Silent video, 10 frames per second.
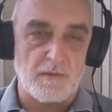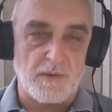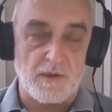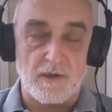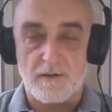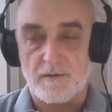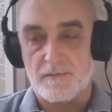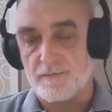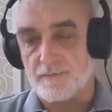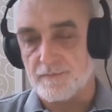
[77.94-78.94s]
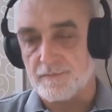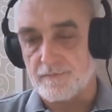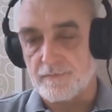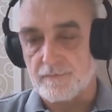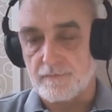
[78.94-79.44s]

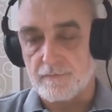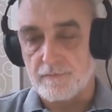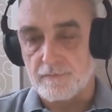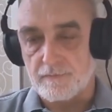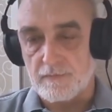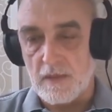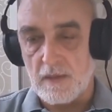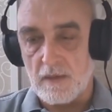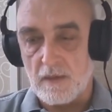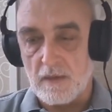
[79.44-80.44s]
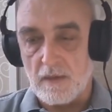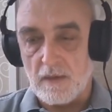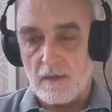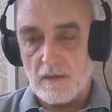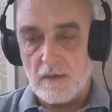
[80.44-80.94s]

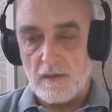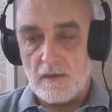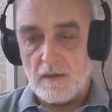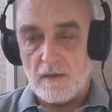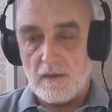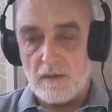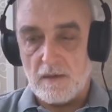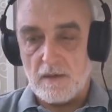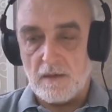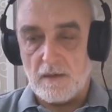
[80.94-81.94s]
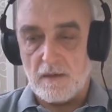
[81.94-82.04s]
[no speech]